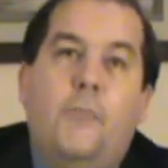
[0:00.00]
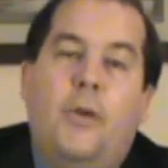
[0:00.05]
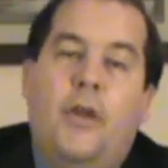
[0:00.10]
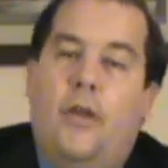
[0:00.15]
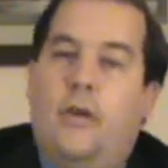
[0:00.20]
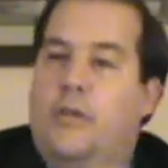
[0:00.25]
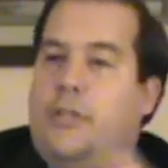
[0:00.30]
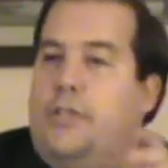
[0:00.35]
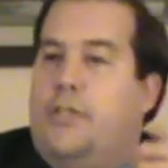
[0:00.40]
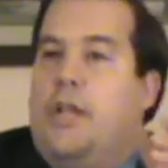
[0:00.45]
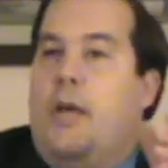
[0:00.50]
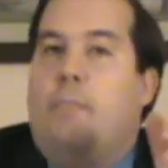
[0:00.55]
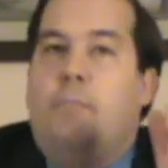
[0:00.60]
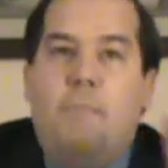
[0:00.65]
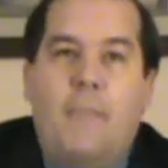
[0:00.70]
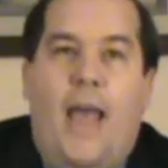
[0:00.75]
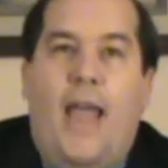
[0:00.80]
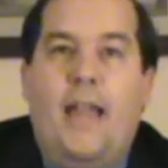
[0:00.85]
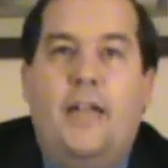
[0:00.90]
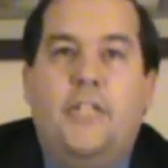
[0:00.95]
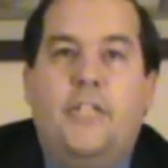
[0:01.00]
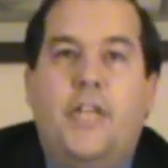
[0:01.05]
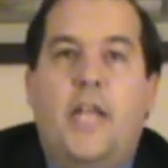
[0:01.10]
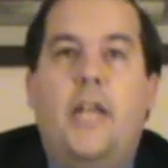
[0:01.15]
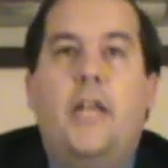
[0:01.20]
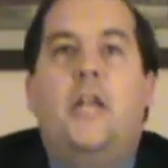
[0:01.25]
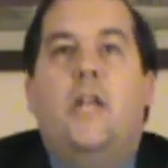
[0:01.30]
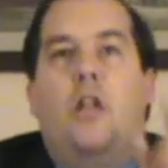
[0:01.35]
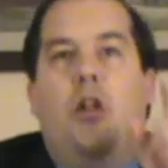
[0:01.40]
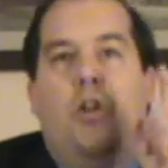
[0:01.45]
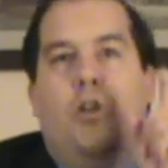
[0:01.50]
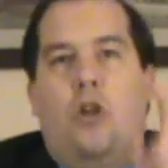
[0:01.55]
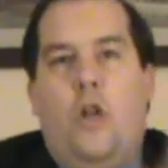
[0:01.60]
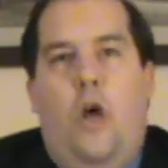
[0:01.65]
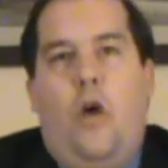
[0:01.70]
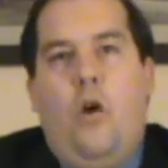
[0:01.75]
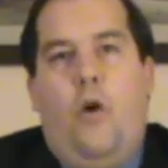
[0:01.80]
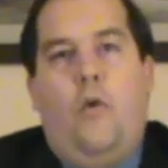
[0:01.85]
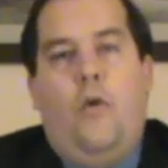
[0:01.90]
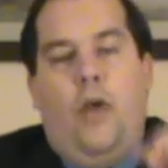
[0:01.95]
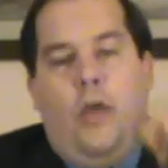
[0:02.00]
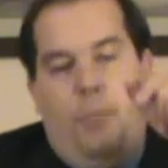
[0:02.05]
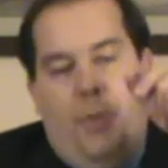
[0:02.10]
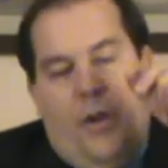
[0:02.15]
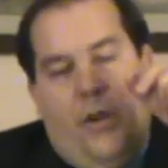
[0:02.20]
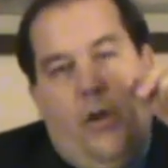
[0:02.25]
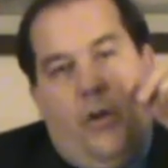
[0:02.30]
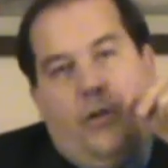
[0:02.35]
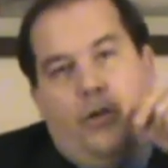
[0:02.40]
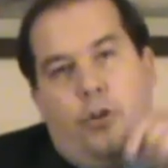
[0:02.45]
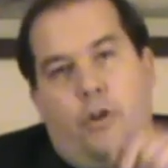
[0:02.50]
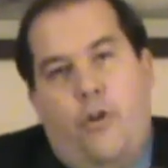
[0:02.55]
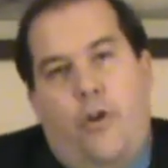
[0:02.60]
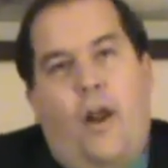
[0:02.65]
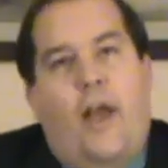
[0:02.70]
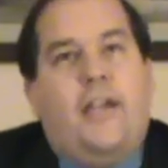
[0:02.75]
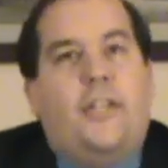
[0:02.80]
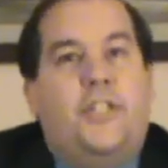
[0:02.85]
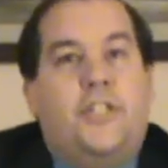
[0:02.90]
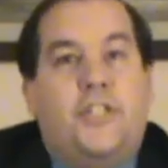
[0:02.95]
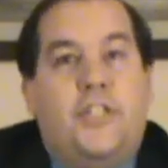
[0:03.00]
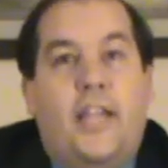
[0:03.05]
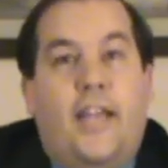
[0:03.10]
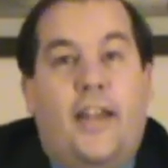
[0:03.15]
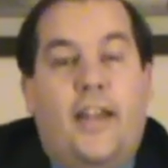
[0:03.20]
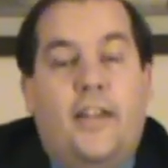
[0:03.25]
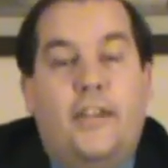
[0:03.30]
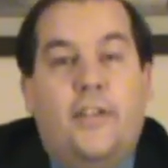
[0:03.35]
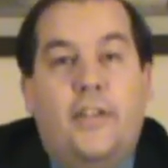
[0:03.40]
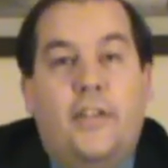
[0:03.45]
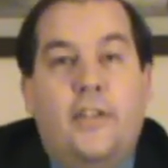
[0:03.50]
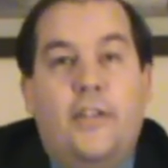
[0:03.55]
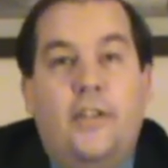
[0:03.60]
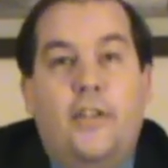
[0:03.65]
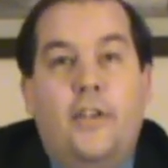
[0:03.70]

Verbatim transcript: Because some man said it? No, because Christ said it.